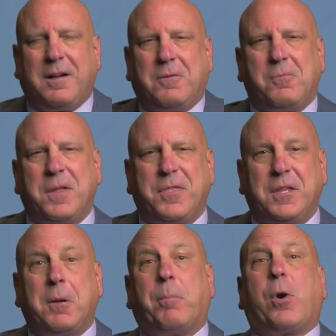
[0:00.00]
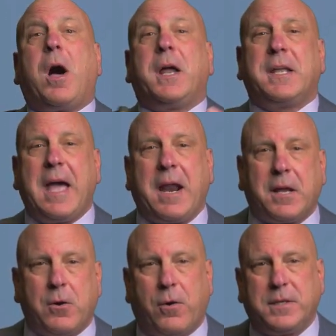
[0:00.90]
within the broad
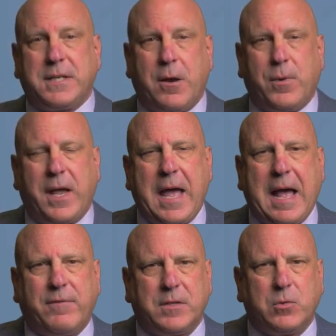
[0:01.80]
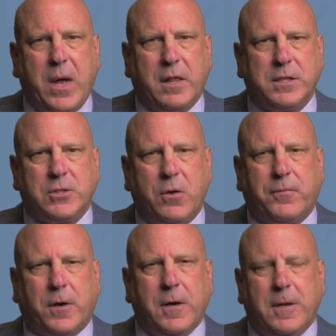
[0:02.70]
categories that we have as well. And so
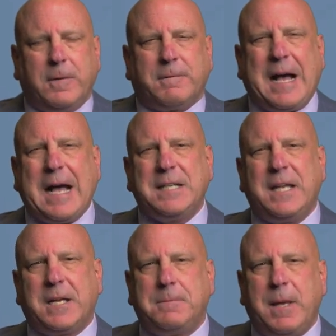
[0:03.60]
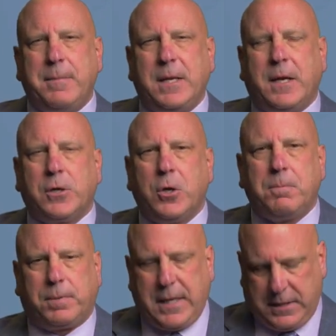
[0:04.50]
for context, maybe a
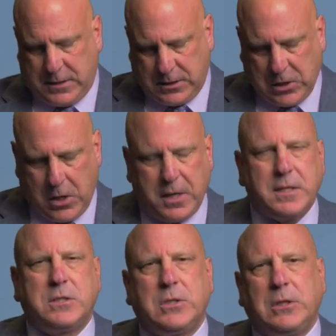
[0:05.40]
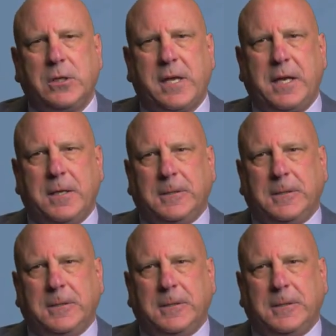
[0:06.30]
good place to start is to look at